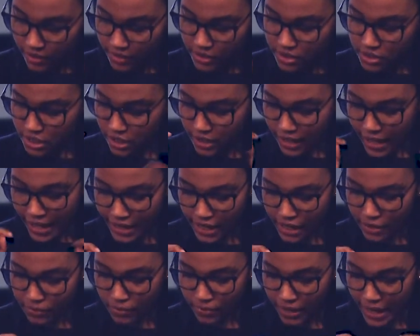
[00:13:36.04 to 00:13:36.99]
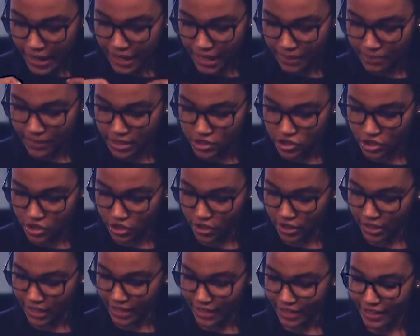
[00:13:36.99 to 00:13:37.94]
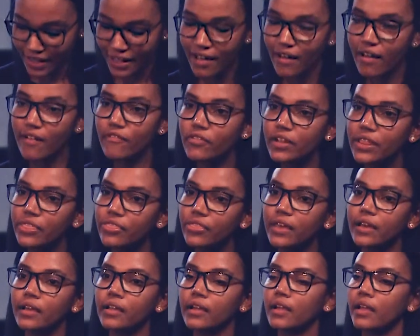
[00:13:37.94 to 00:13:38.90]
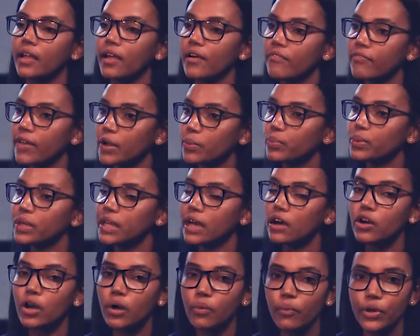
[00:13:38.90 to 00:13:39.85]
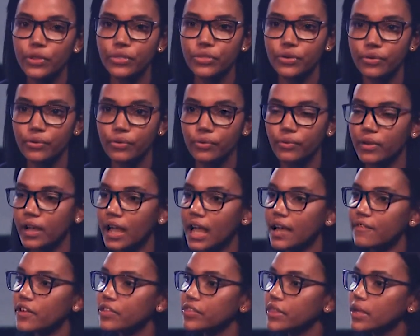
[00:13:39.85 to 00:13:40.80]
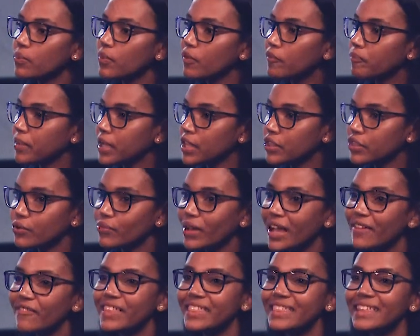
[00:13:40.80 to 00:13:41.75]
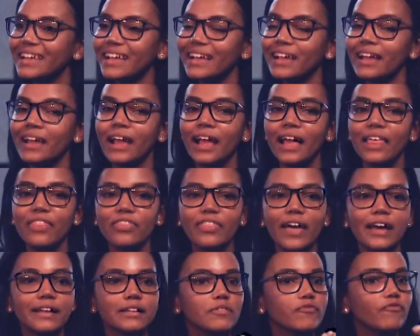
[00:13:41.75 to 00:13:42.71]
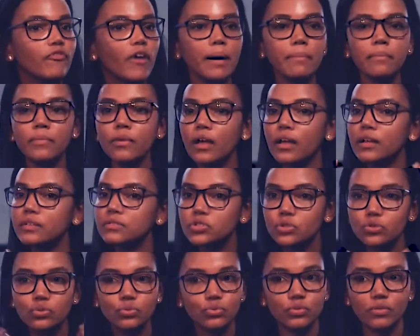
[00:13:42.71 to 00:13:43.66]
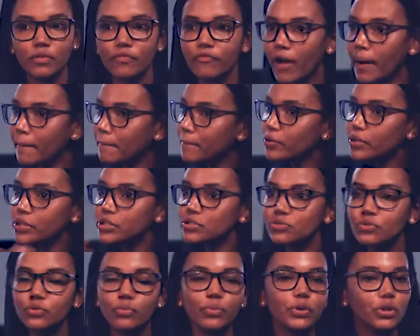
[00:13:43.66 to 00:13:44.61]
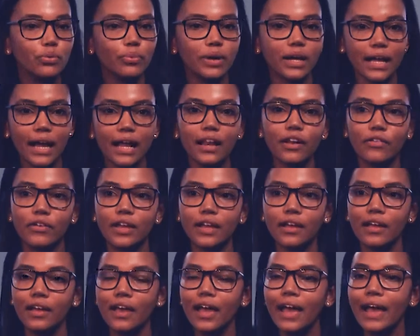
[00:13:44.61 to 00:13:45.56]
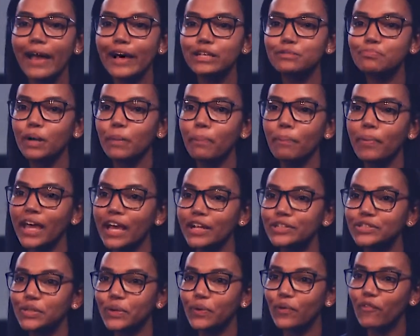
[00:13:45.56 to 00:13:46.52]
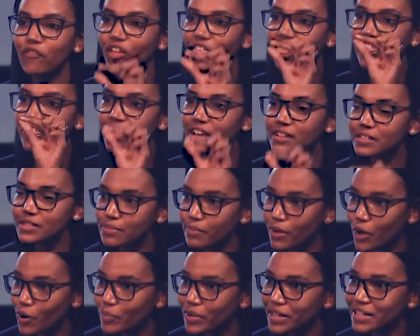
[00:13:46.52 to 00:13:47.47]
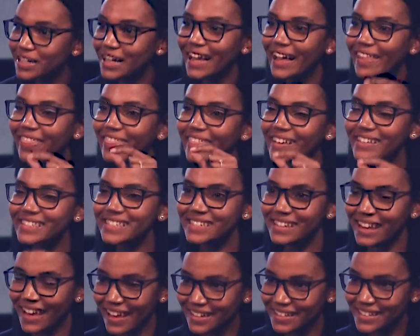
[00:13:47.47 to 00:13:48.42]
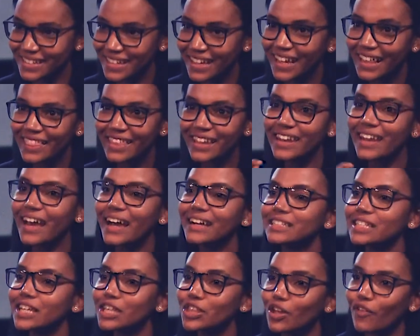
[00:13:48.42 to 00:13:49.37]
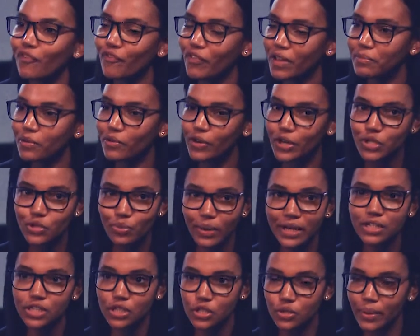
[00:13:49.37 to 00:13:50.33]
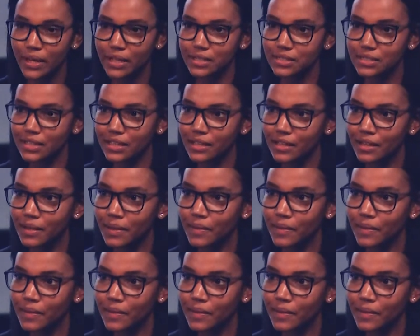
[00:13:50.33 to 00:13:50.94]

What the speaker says: So like I mentioned earlier, everything that we are going through, everything we've been through, everything that from school, from preschool when you were coloring, has prepared you for this moment, this night, the 19th of February 2020.